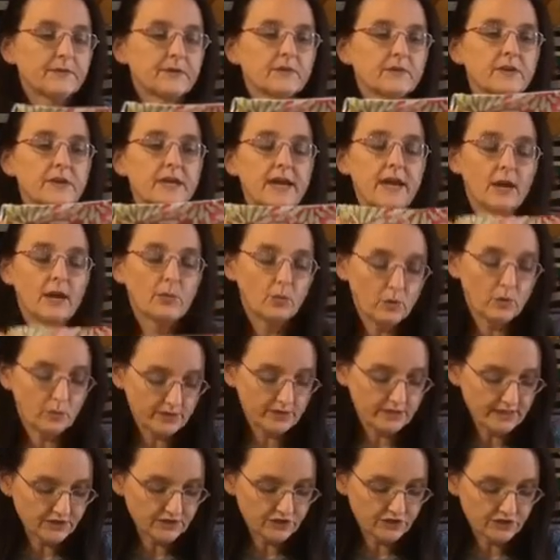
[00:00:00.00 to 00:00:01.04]
Okay, and what we
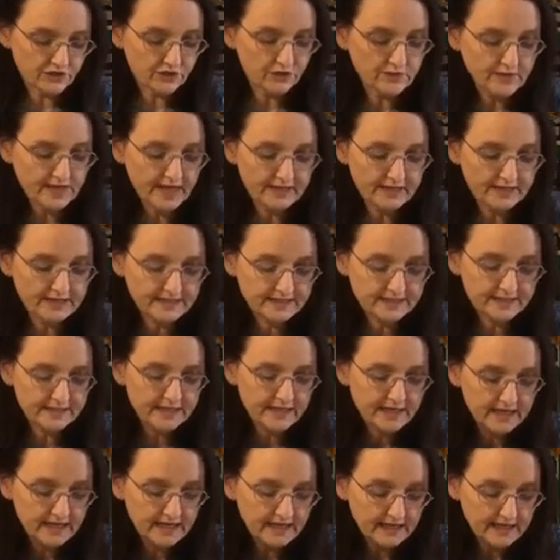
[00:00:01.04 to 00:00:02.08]
need to do next
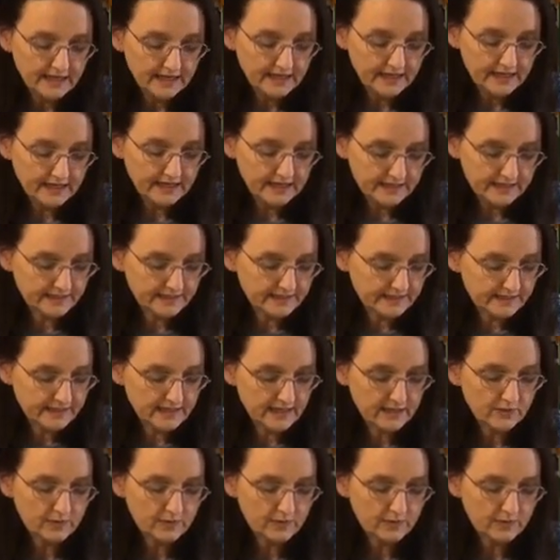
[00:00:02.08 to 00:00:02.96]
is,